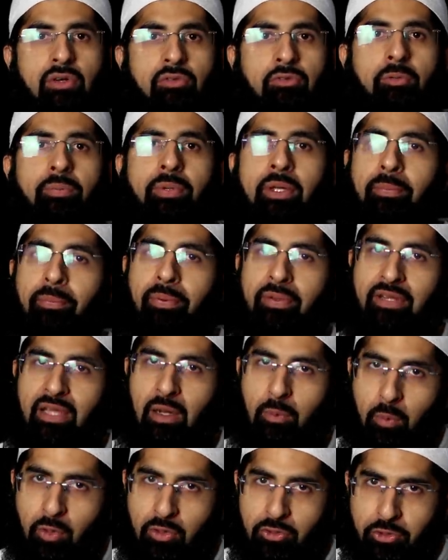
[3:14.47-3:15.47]
For people
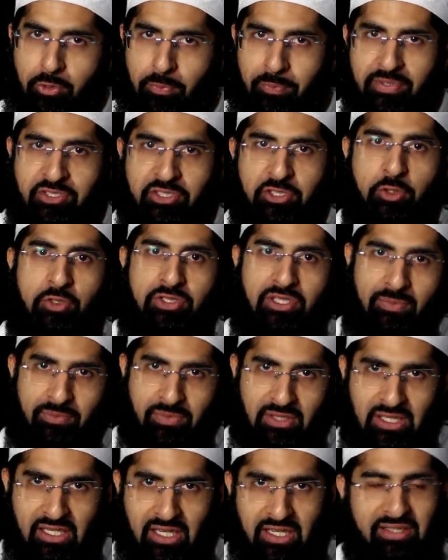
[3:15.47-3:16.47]
that want to pursue
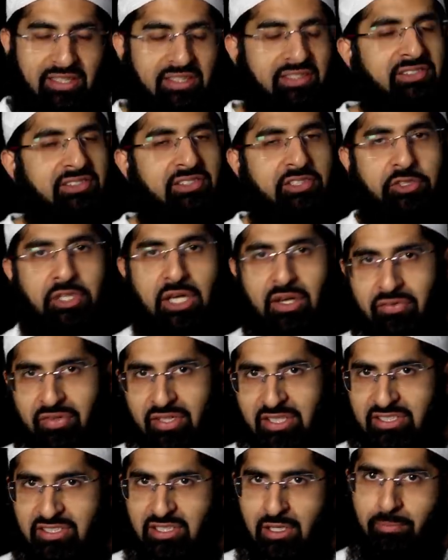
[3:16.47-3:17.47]
something like this, you have
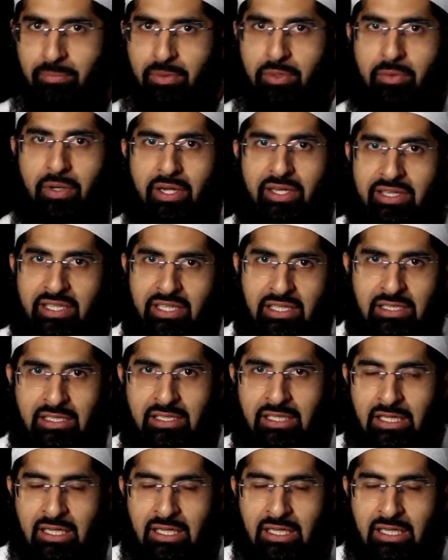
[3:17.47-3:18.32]
an example right there.